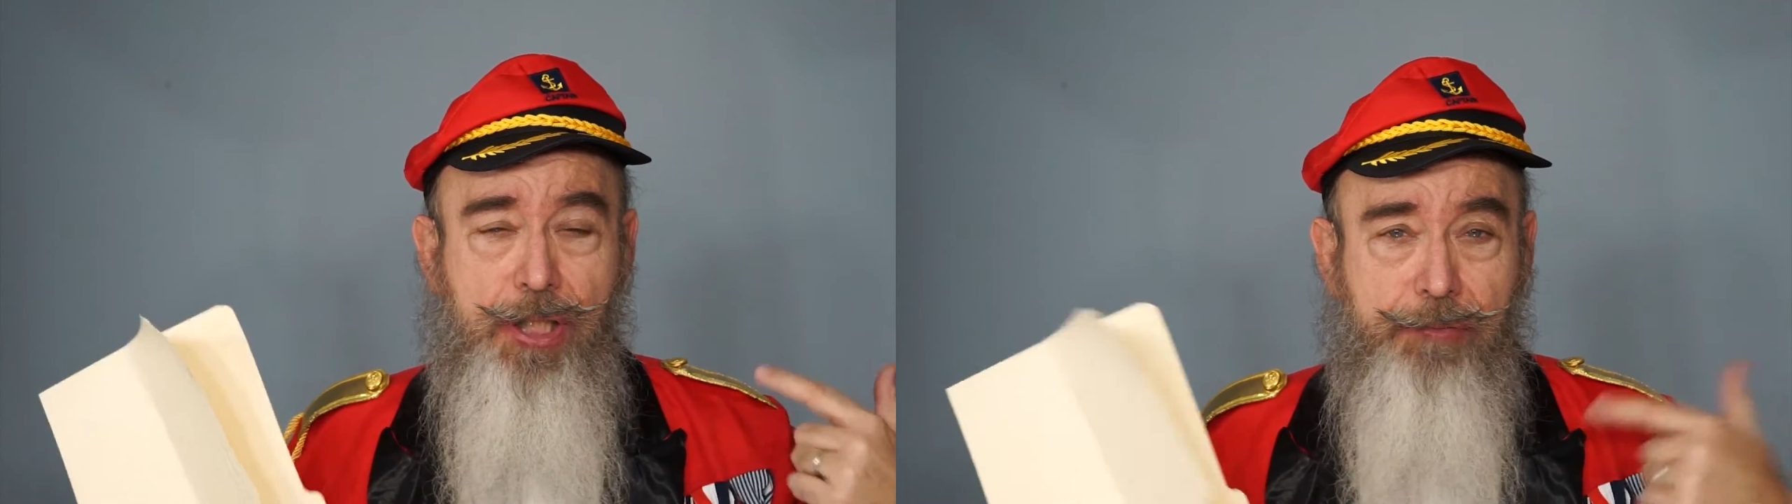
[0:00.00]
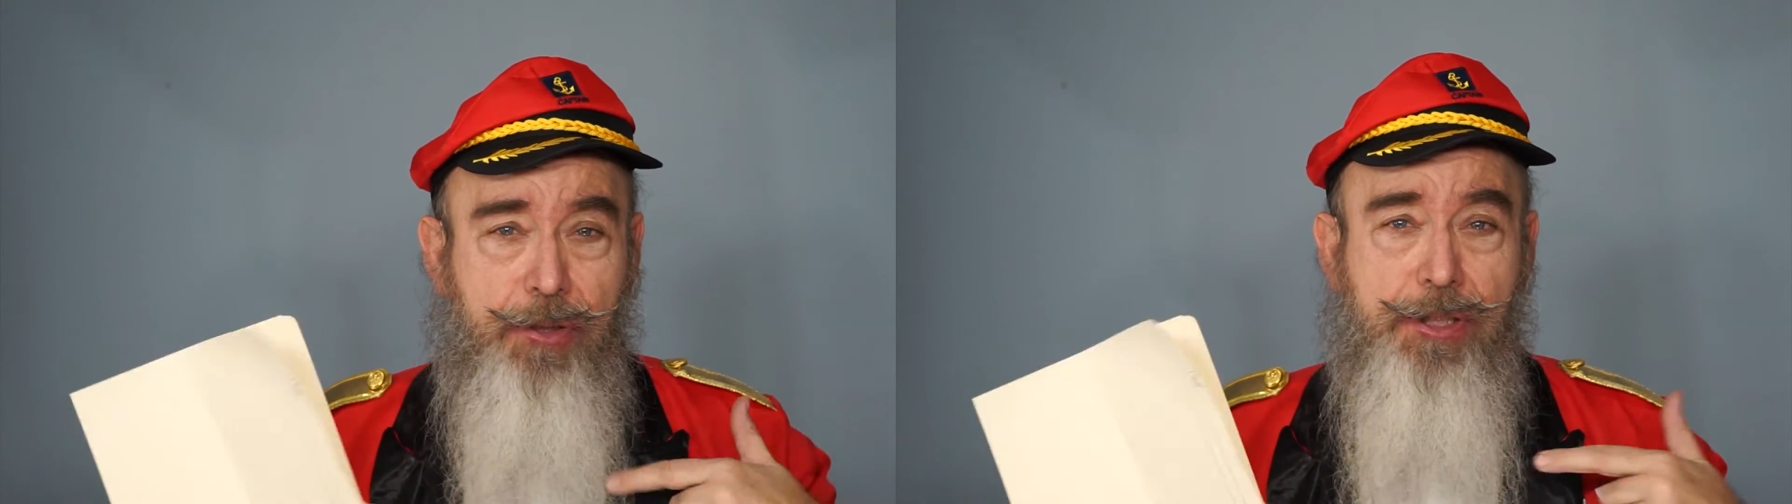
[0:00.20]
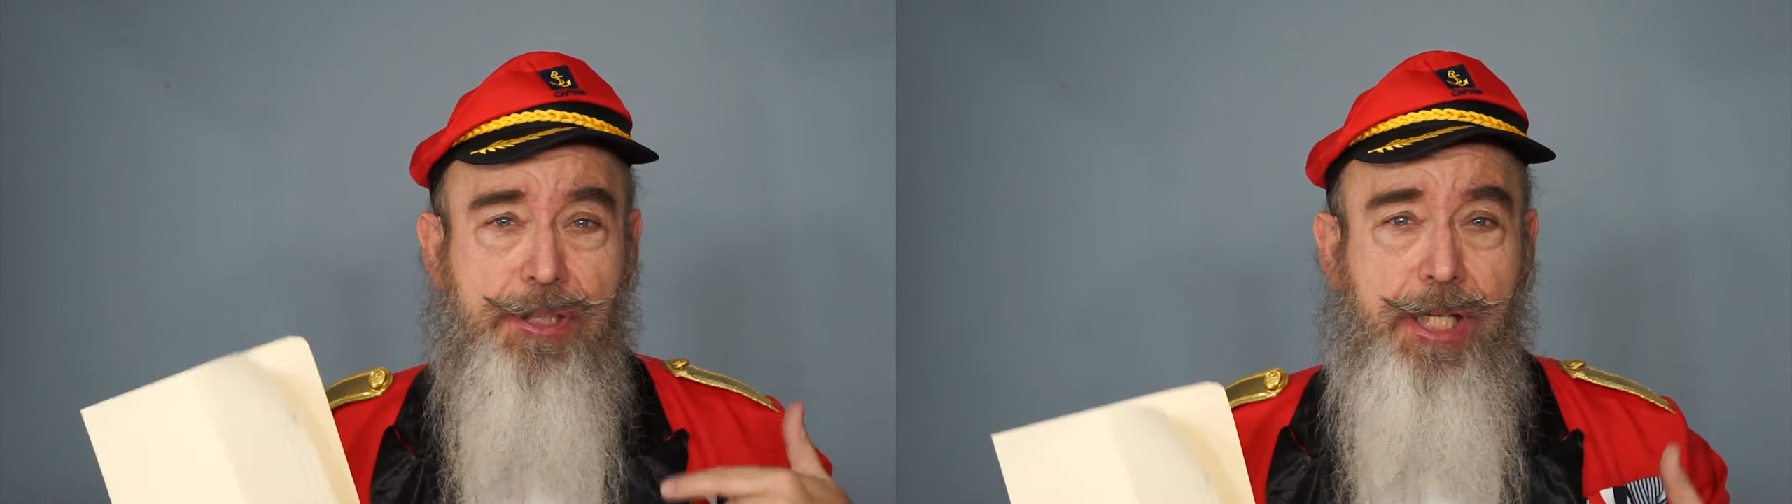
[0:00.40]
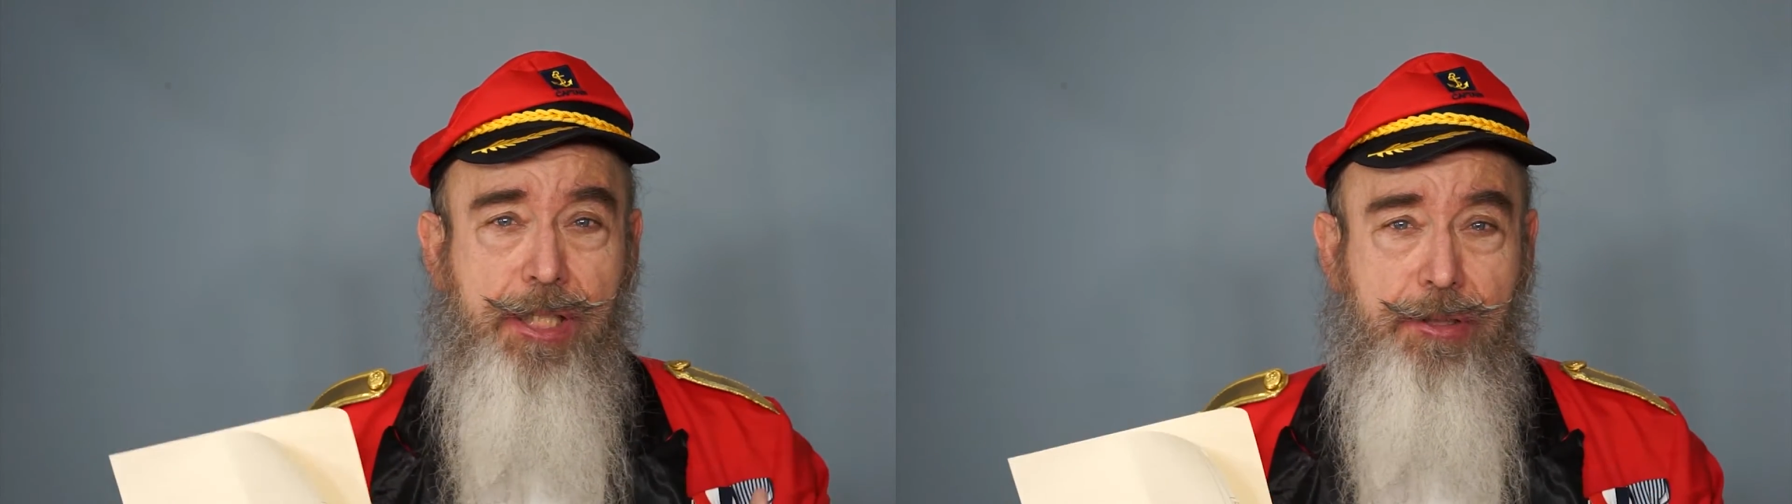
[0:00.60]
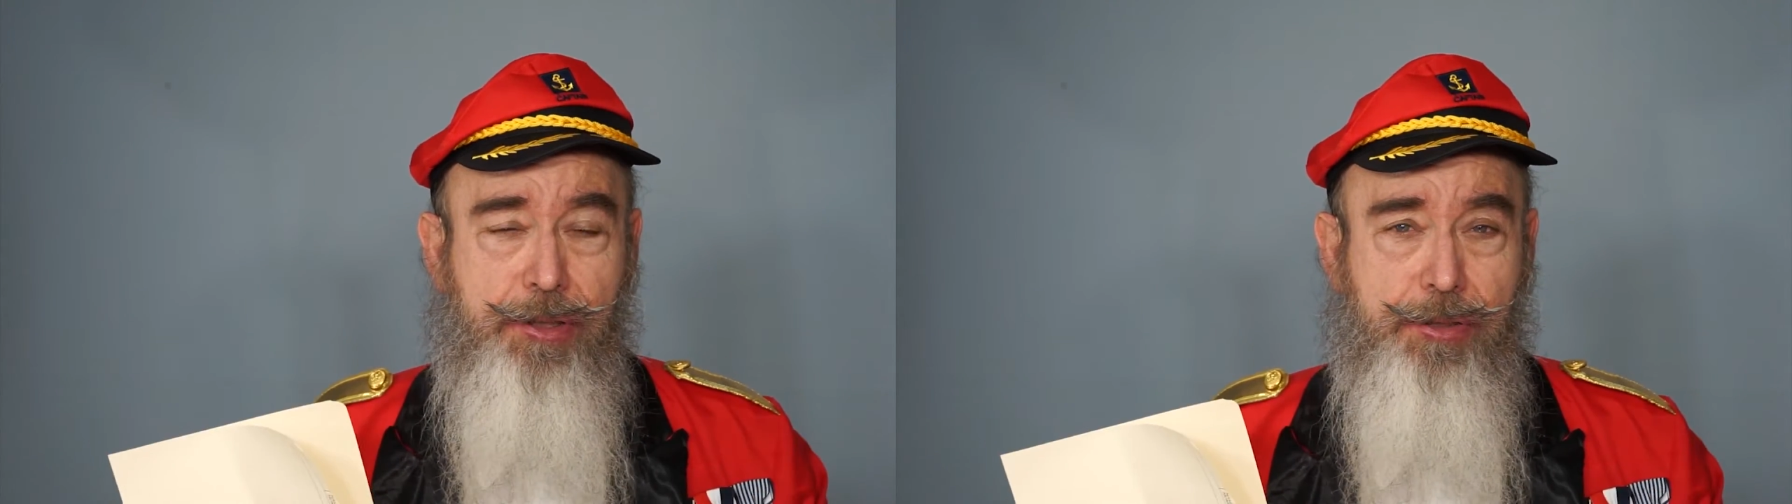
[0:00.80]
enough you can tie
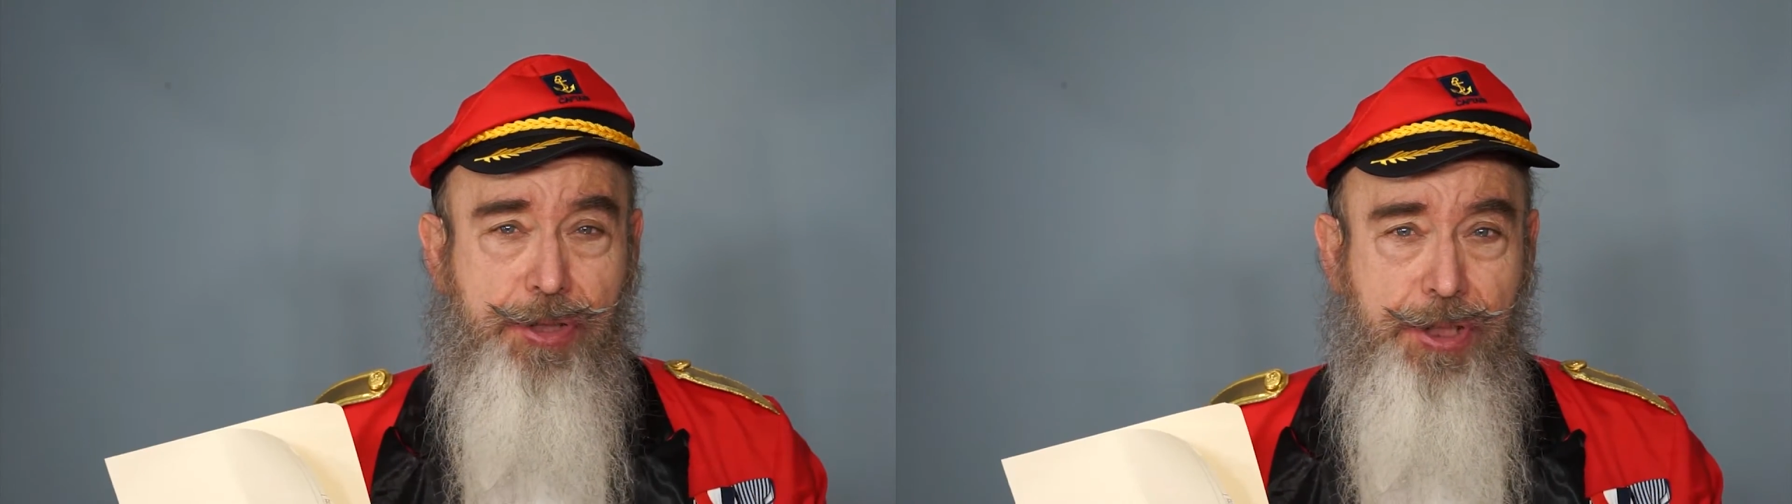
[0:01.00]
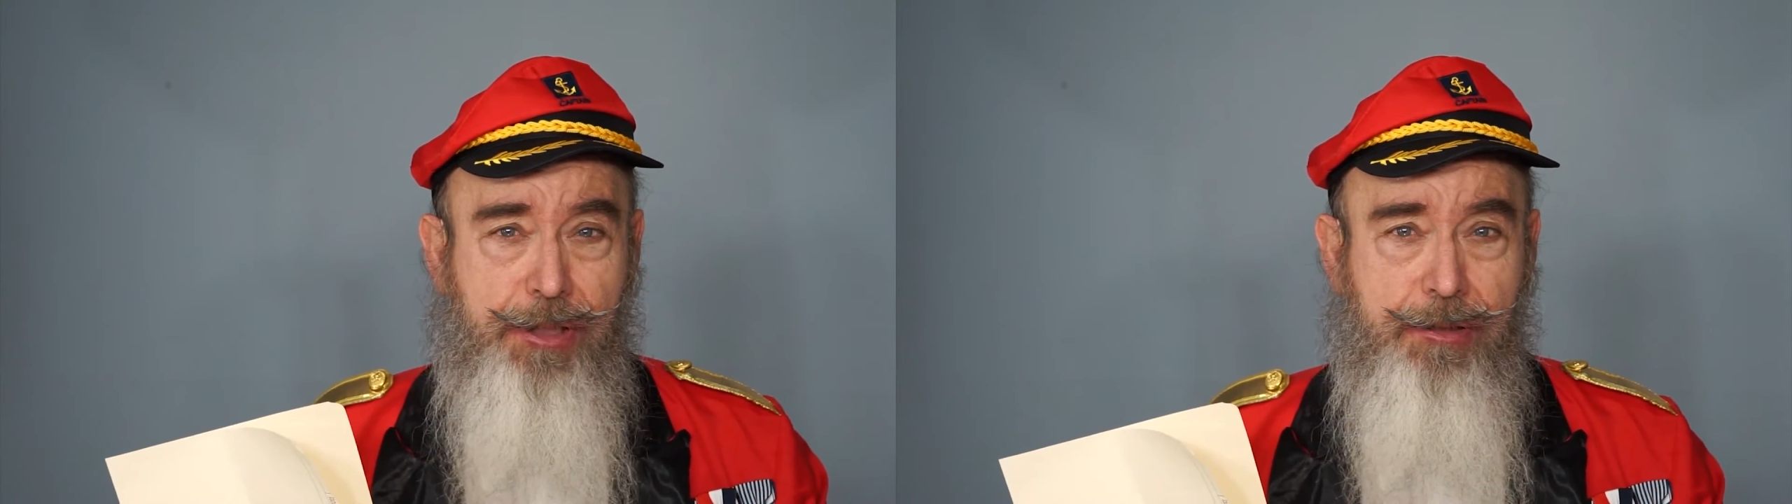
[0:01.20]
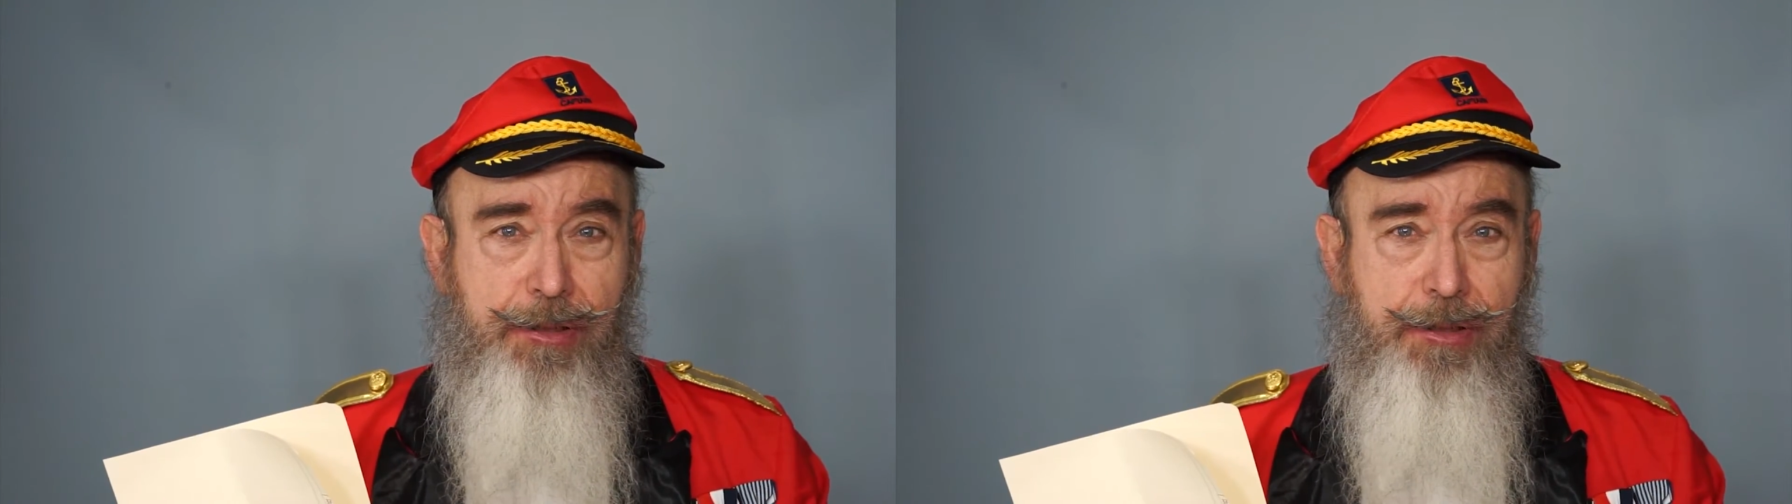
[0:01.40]
under your chin.